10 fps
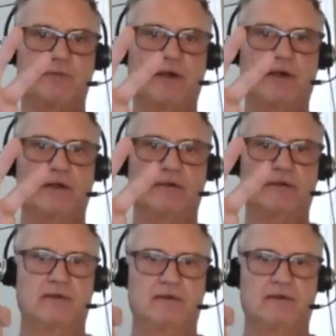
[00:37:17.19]
the gifts
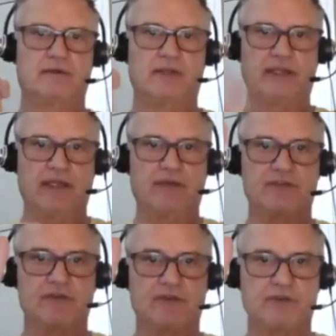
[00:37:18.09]
of the Spirit,
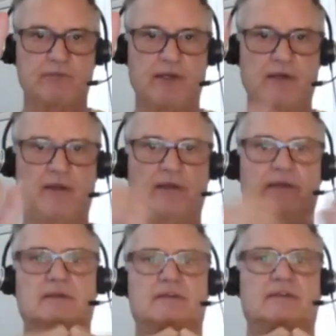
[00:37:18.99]
the
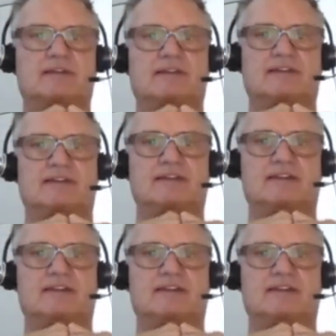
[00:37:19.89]
anointing,